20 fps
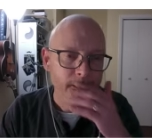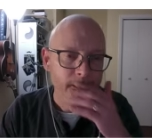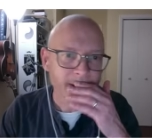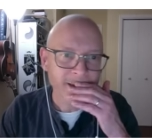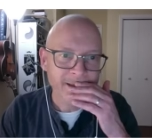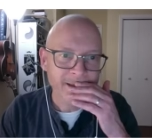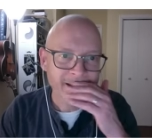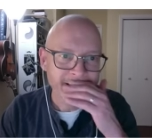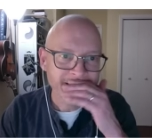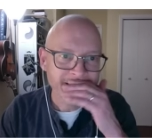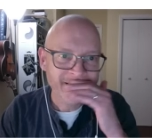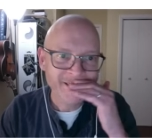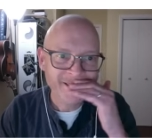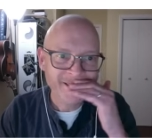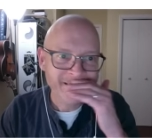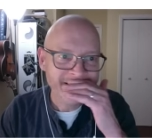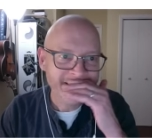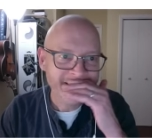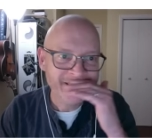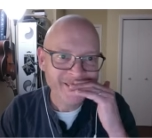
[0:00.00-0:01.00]

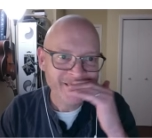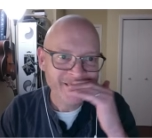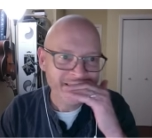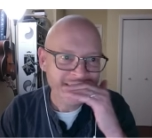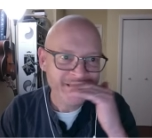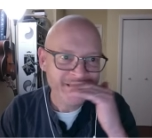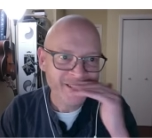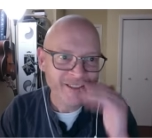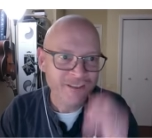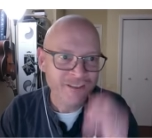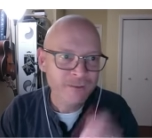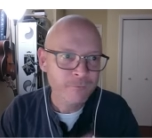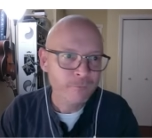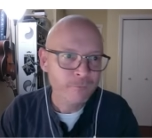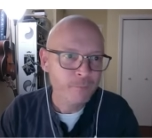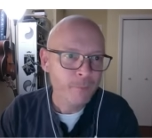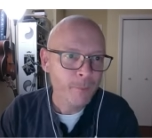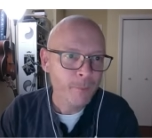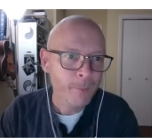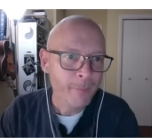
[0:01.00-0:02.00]

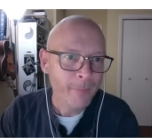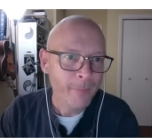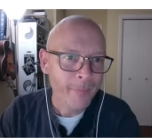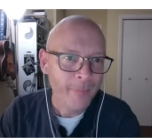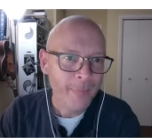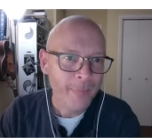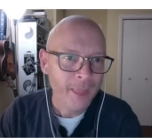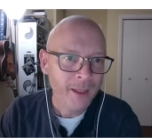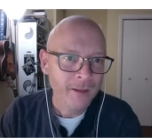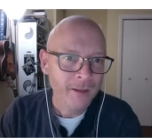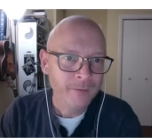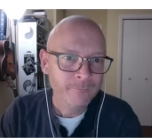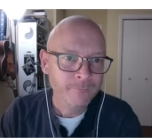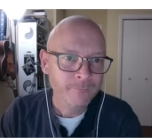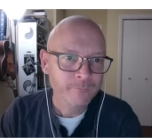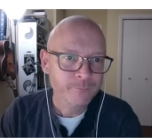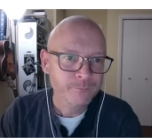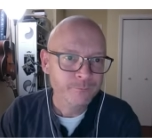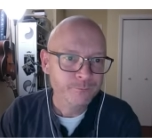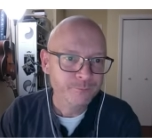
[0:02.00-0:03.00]

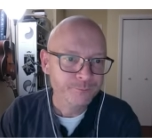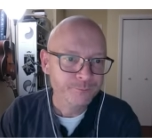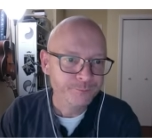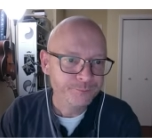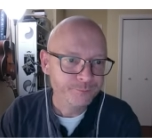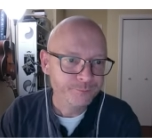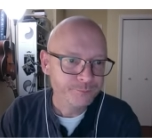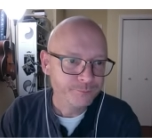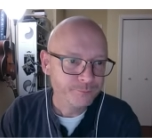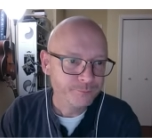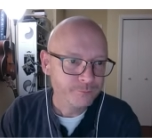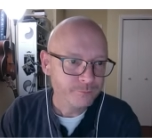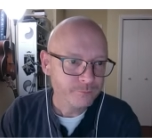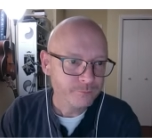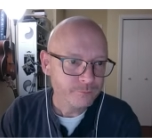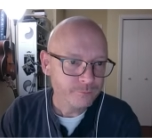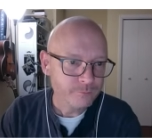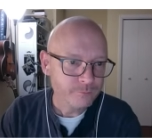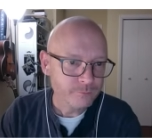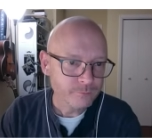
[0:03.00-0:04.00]

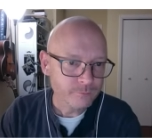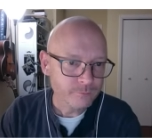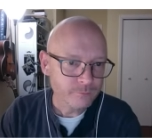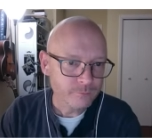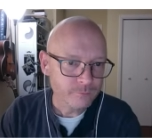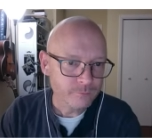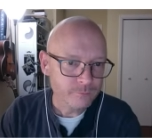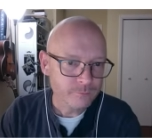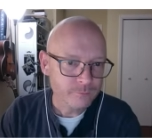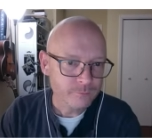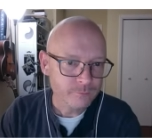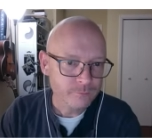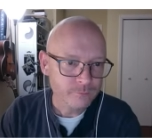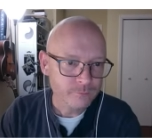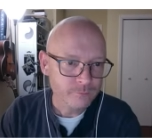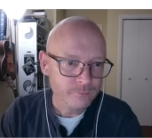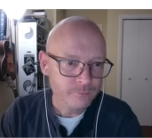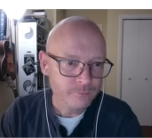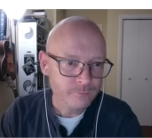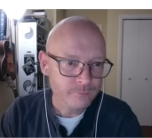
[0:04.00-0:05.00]

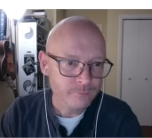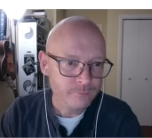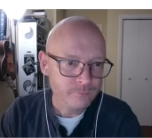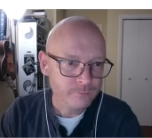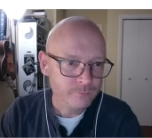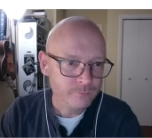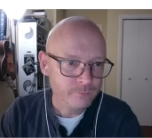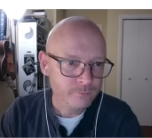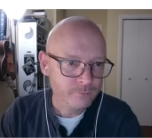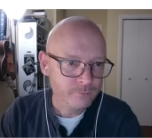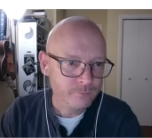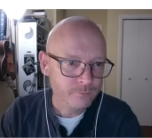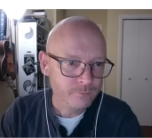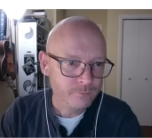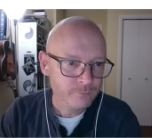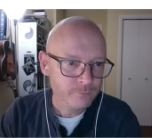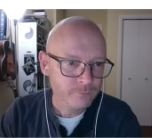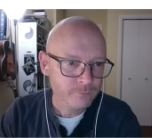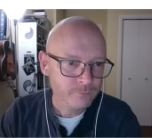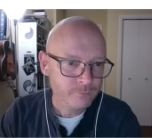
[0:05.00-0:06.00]

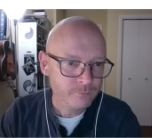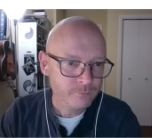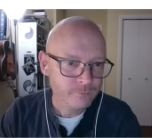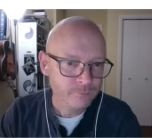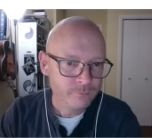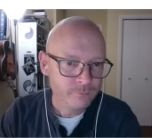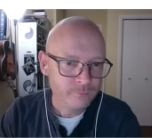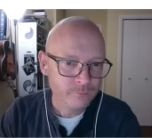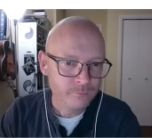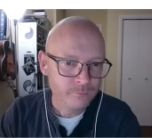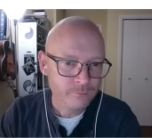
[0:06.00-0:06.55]
Nobody speaks.